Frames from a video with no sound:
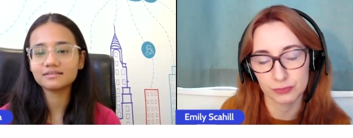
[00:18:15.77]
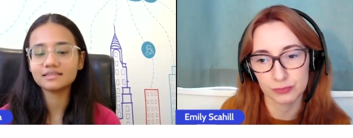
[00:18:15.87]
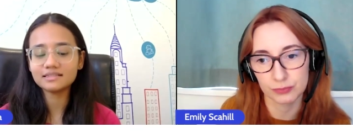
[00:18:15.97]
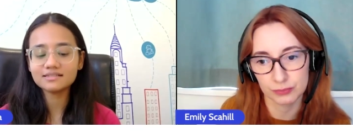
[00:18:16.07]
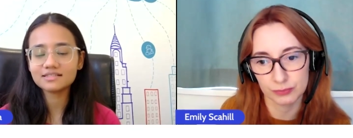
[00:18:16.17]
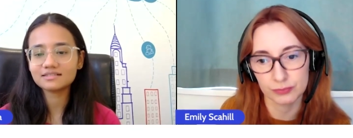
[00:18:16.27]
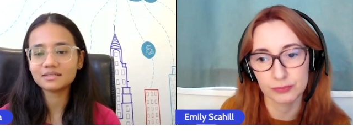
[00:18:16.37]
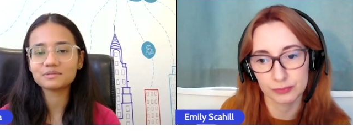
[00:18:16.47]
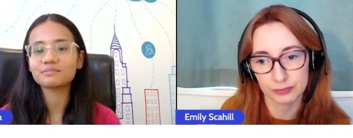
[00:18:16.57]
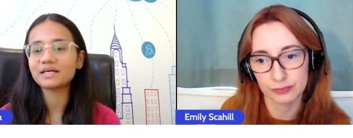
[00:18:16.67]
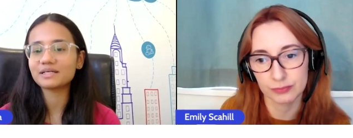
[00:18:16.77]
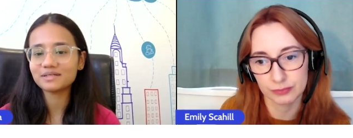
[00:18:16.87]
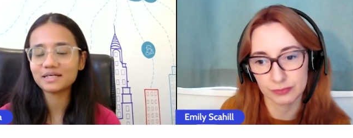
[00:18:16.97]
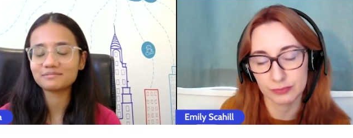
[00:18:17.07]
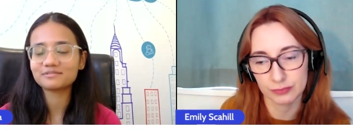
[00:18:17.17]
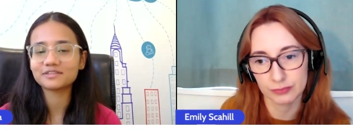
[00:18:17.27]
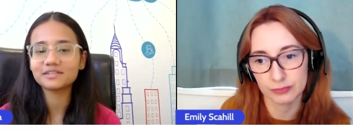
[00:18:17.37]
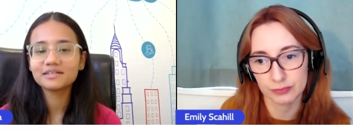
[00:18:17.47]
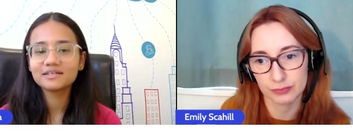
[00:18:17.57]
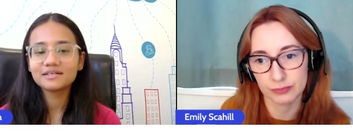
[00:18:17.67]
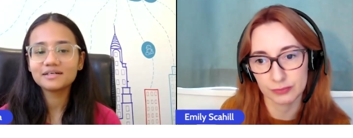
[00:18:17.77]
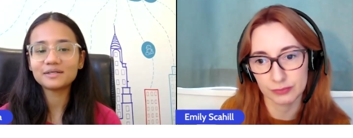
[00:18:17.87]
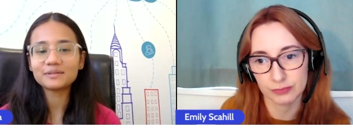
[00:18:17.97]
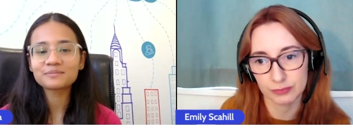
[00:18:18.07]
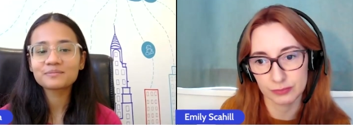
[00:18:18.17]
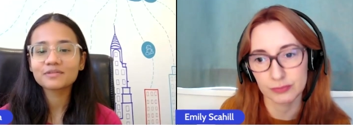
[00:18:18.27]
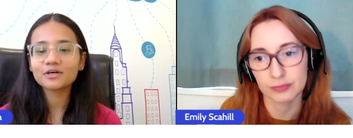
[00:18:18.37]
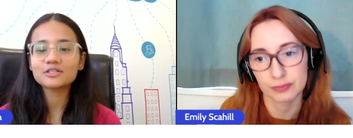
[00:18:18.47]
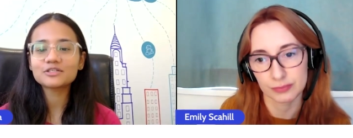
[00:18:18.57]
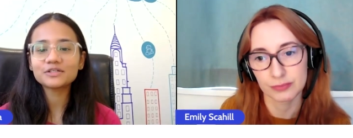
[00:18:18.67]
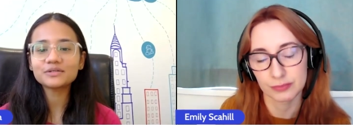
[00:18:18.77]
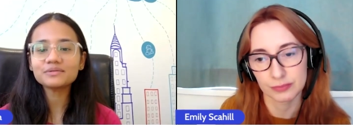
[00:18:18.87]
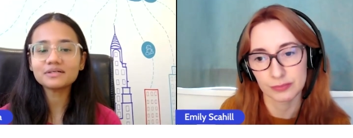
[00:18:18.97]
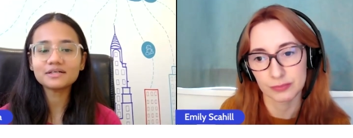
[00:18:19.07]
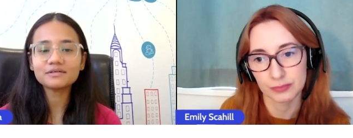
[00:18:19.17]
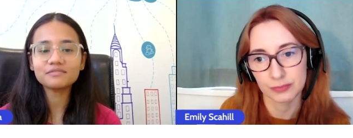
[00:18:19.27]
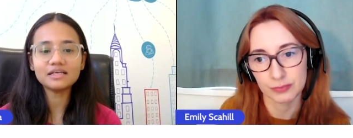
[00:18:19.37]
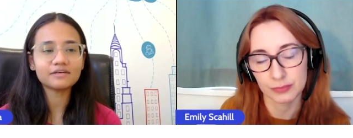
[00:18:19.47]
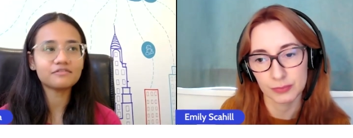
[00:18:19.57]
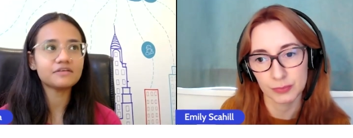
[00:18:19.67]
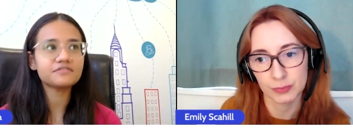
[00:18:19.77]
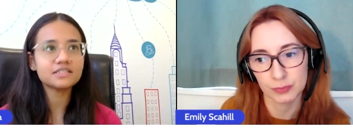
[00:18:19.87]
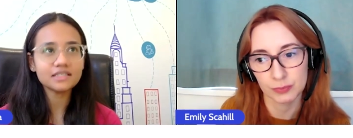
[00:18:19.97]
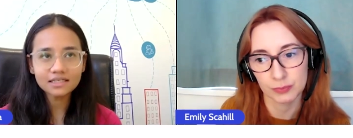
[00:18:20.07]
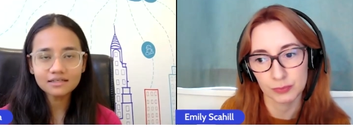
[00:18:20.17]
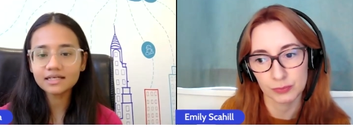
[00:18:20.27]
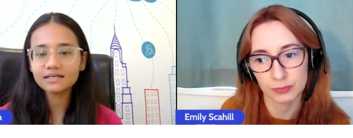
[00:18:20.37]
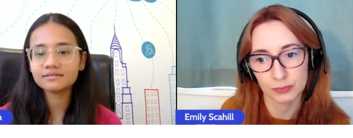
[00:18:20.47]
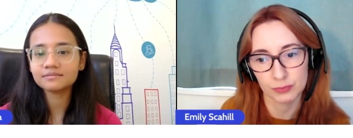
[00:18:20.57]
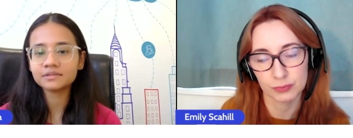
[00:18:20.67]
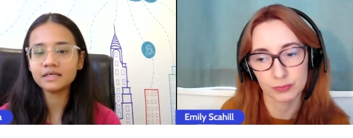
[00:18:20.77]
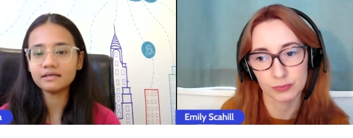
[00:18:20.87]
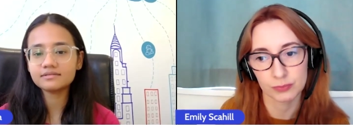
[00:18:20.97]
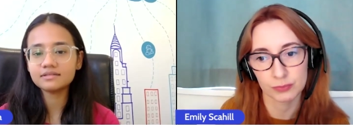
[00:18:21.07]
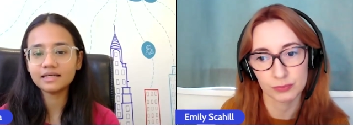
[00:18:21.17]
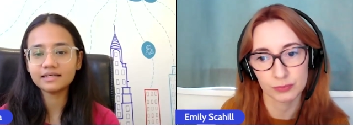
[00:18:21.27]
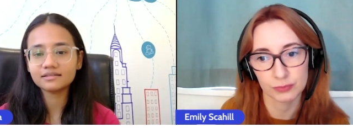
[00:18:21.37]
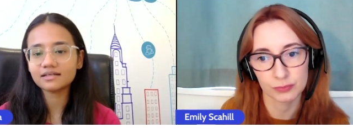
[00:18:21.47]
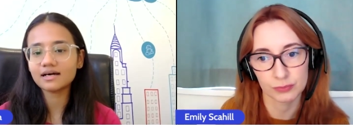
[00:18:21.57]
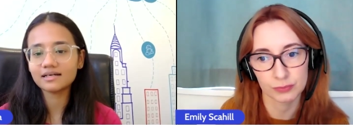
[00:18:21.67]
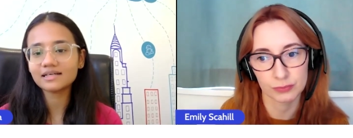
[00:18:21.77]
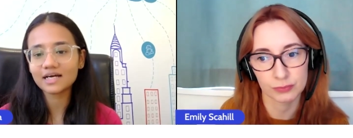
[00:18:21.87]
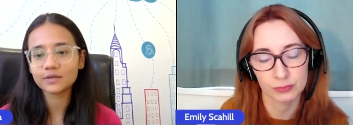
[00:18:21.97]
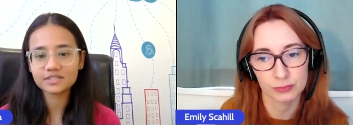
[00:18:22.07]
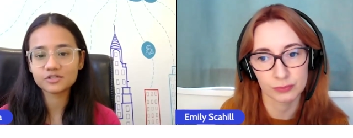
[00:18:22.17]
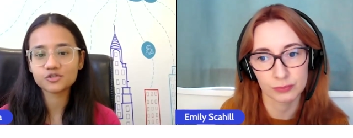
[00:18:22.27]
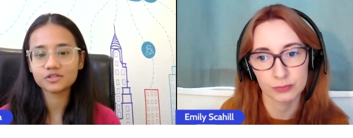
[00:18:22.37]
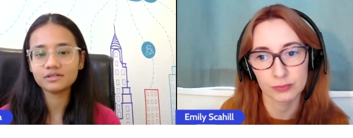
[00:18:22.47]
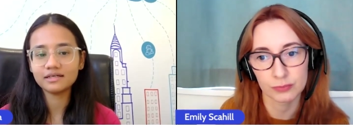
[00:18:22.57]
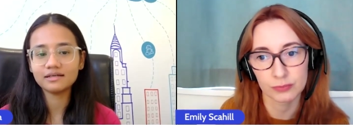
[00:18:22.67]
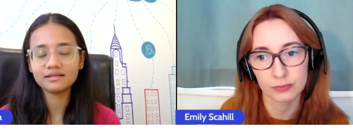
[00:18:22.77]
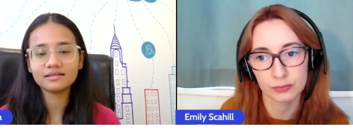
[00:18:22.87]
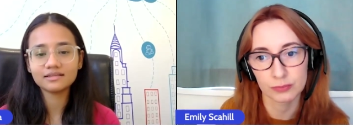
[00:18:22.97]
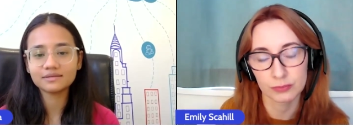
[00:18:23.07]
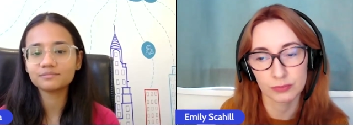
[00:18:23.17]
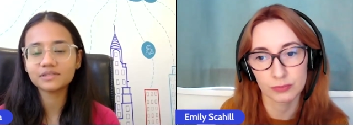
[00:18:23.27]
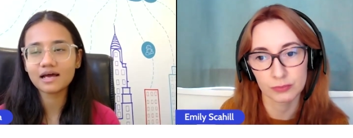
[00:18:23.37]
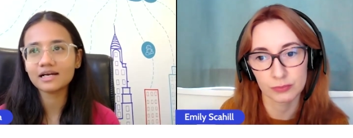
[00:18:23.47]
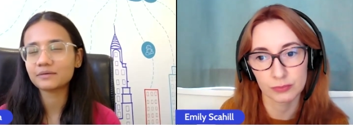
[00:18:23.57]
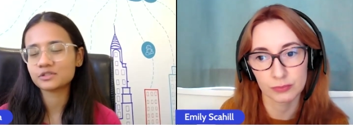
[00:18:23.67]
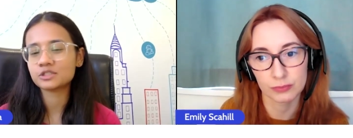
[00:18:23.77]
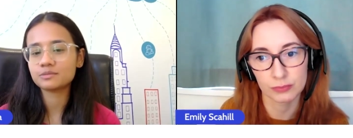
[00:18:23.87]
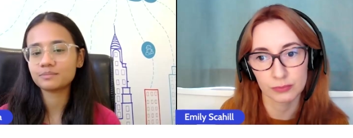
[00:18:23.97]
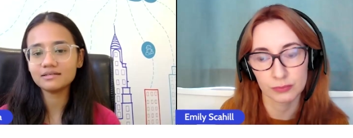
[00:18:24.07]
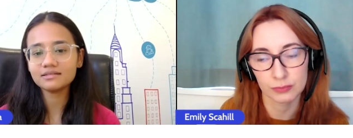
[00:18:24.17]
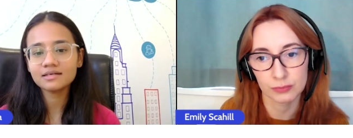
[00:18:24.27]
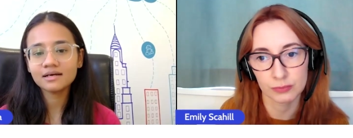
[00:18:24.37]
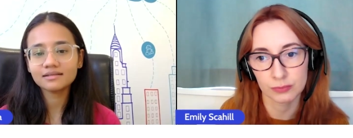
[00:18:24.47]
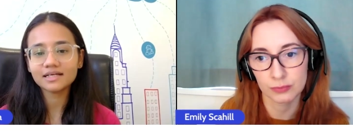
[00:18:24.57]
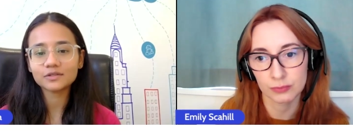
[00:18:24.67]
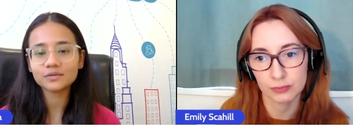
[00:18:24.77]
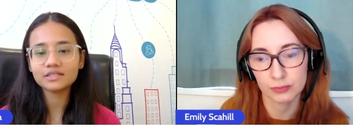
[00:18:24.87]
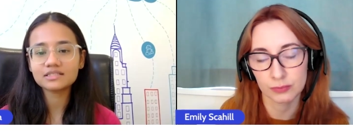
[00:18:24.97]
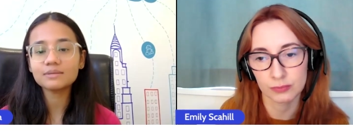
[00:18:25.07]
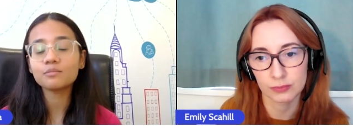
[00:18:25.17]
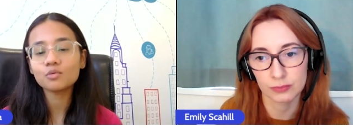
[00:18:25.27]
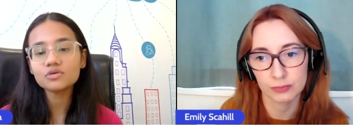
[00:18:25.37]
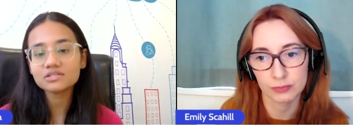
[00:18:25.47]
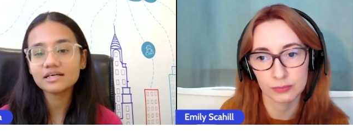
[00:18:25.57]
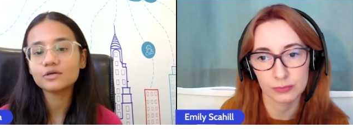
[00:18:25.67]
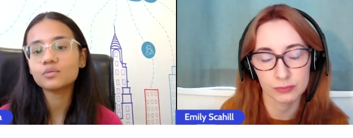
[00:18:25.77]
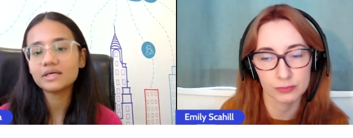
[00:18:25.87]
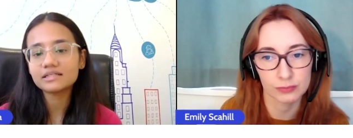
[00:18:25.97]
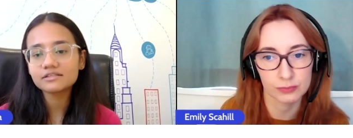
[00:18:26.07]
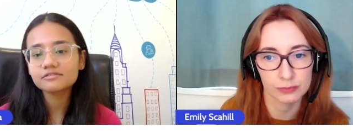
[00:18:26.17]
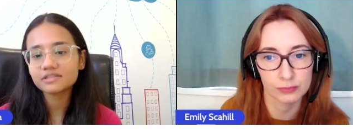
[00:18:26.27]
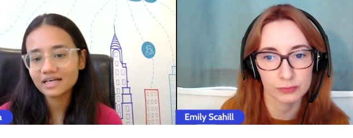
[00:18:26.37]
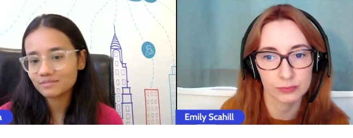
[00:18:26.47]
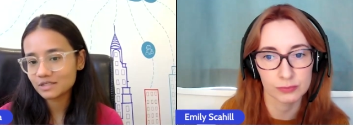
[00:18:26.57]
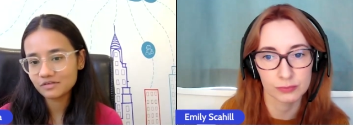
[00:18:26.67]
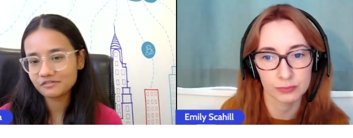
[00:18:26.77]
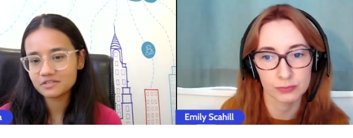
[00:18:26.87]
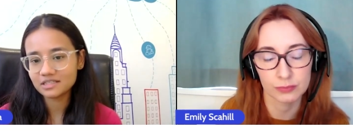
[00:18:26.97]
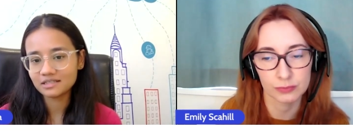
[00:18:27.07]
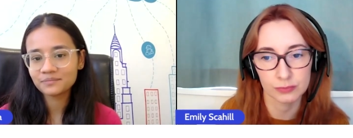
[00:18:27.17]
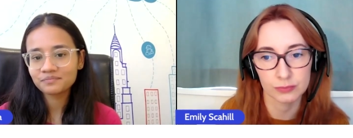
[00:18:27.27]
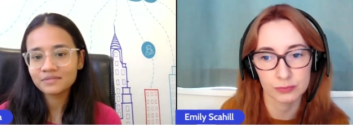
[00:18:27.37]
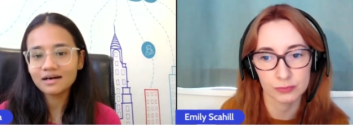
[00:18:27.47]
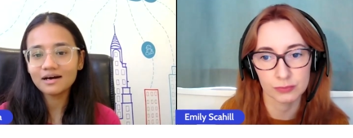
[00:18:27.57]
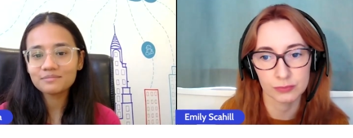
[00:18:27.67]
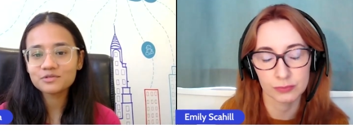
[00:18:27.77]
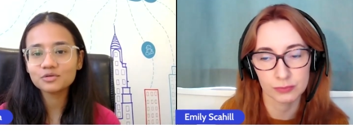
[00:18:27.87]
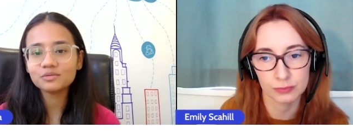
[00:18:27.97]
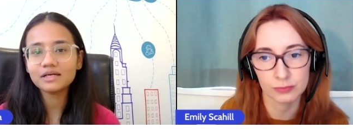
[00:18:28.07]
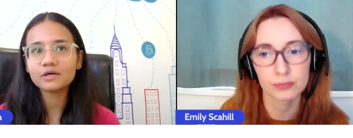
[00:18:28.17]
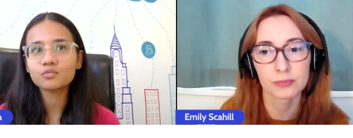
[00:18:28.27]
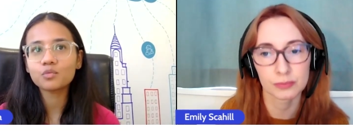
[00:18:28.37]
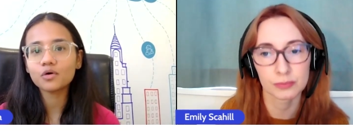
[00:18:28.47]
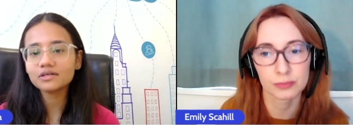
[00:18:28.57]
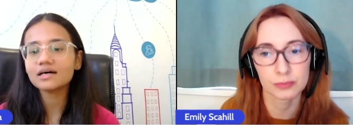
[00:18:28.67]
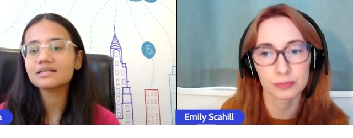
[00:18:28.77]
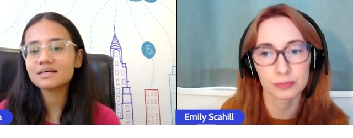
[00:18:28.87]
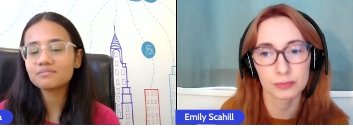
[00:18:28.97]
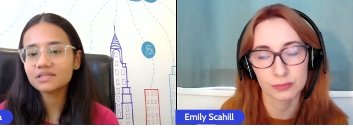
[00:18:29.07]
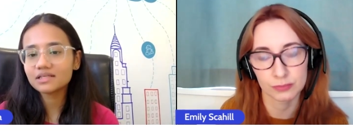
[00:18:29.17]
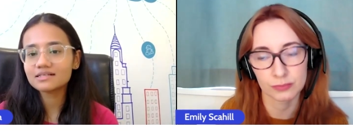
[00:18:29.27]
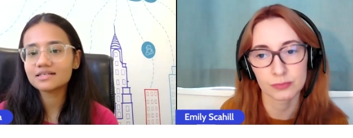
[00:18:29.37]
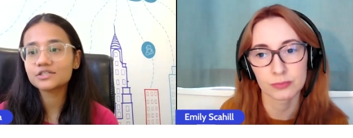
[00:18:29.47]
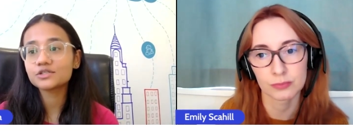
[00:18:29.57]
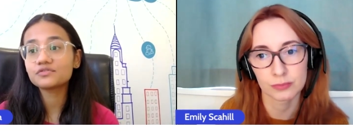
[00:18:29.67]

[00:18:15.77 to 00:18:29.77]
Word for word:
Speaker 1: so i think these tips might be helpful uh, also you know uh, like we have seen like like the talent acquisition in, in, the talent acquisition space that you know it's the most innovative time that we've seen uh, so like what are some things